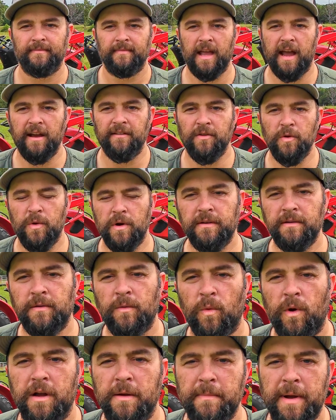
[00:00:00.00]
Hey everyone,
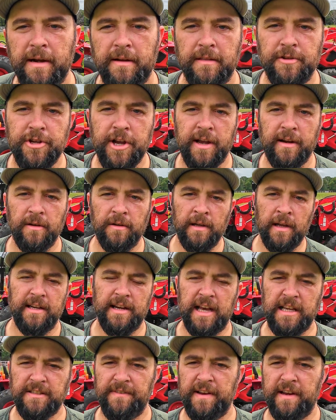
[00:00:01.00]
welcome back to the channel.
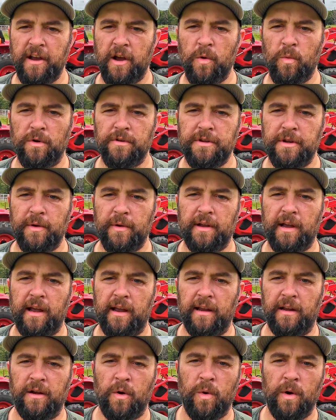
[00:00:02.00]
Today's video, we're doing
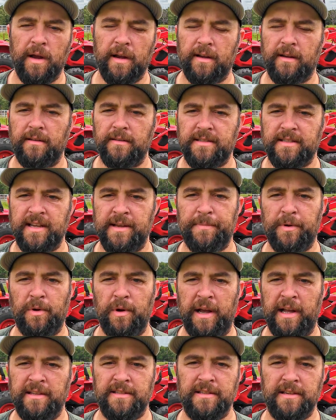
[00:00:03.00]
a quick, simple
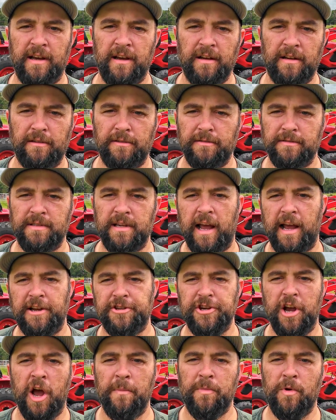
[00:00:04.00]
install
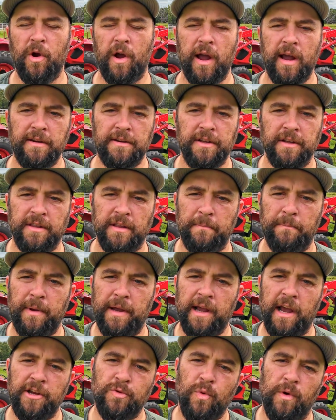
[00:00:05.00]
/ upgrade to the
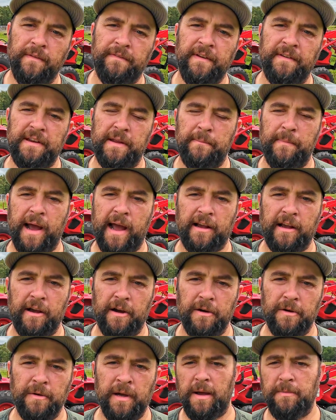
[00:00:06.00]
BH150
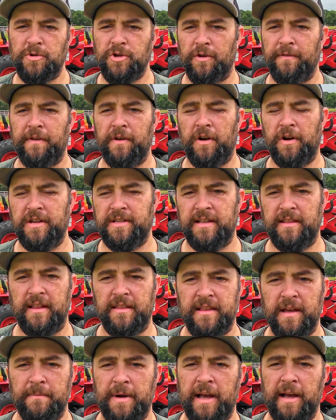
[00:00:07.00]
Backhoe. I'm sure if you've already seen the
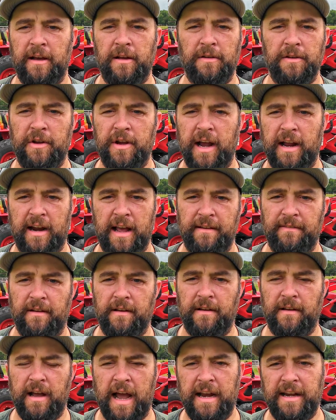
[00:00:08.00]
thumbnail, you kind of have
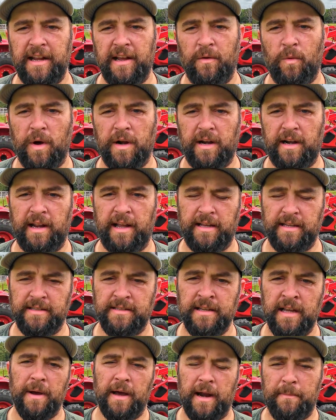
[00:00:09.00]
an idea what it
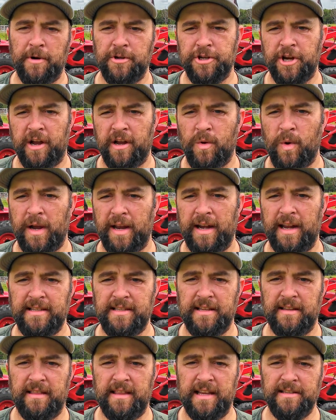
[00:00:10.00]
is, but I'm gonna show you how quick and
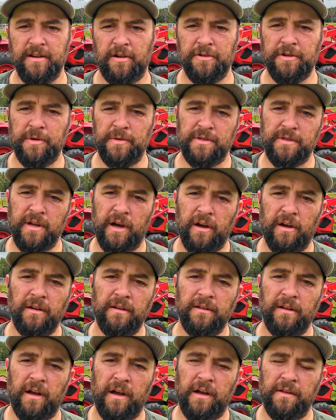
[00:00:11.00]
easy these are to
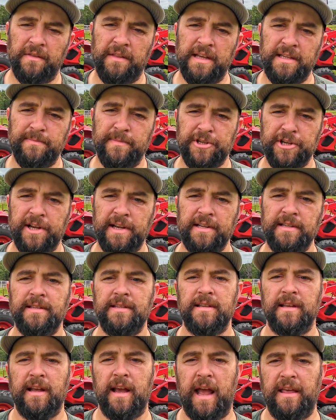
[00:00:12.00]
install on these
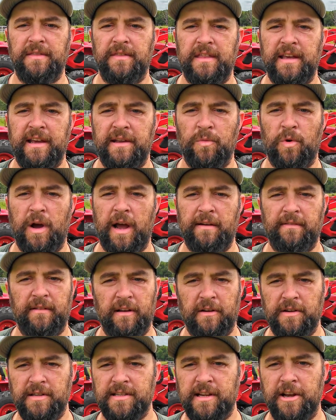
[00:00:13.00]
machines, and then we'll have a
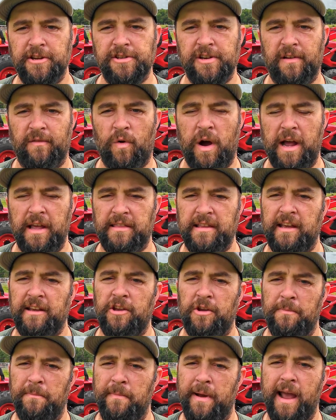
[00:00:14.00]
little discussion of why I
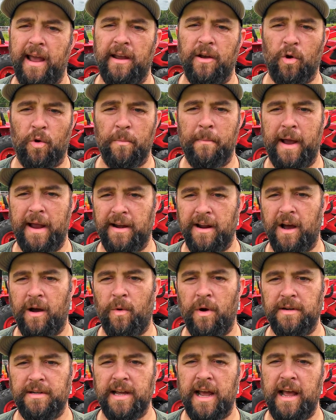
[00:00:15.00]
think you may or may not
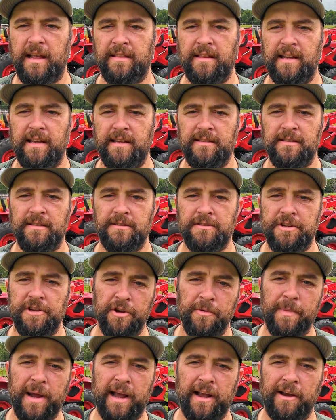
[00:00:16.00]
want to add these to
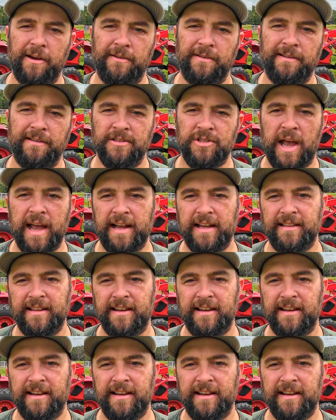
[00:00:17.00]
your backhoe. So hang in